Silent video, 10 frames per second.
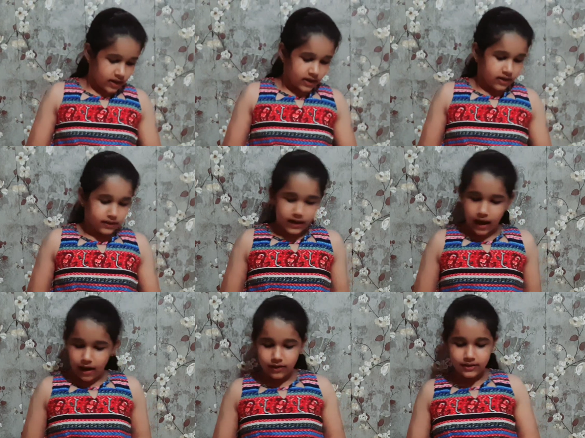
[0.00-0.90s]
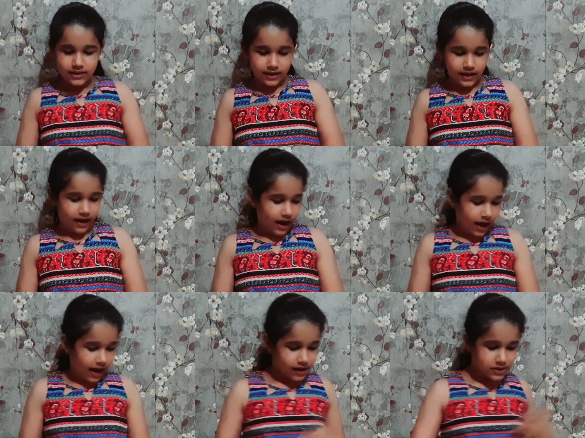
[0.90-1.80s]
Now there
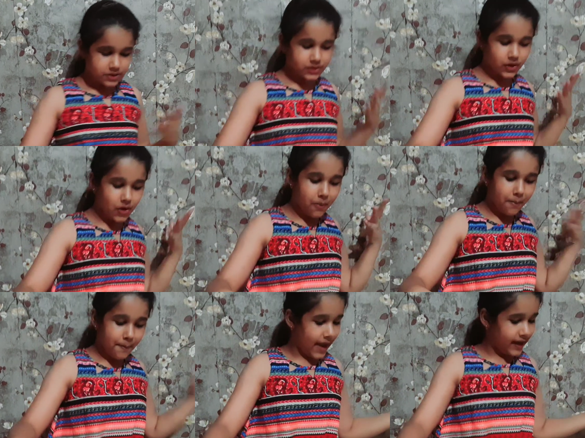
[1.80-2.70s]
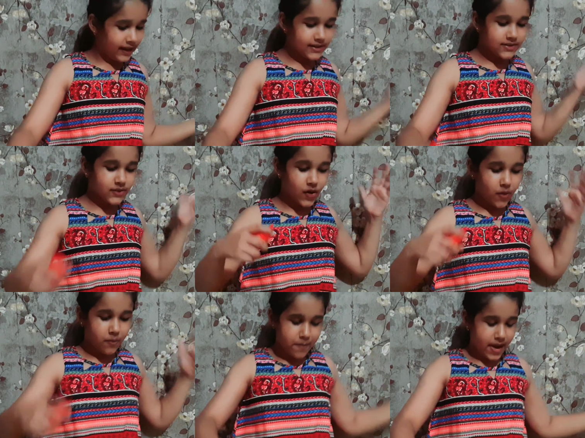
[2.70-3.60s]
are so many
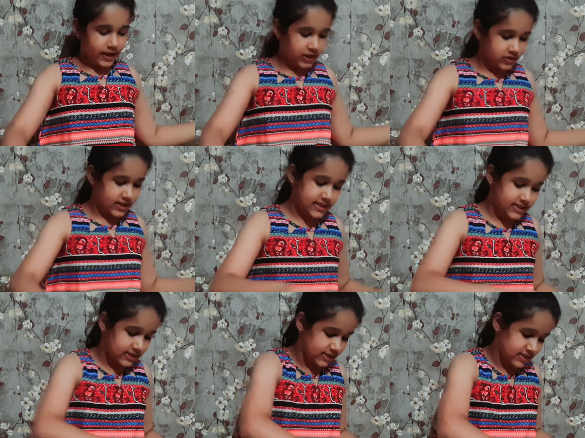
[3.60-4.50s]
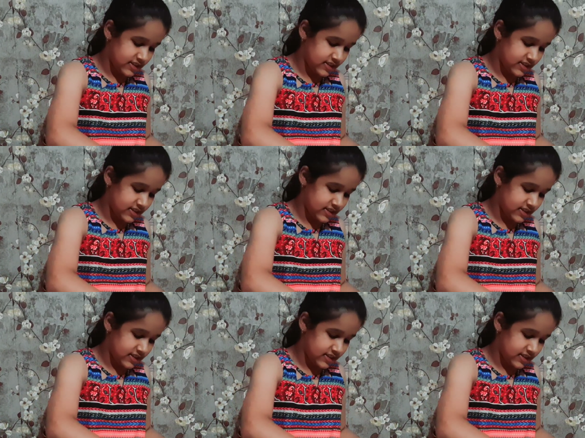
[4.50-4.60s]
utensils.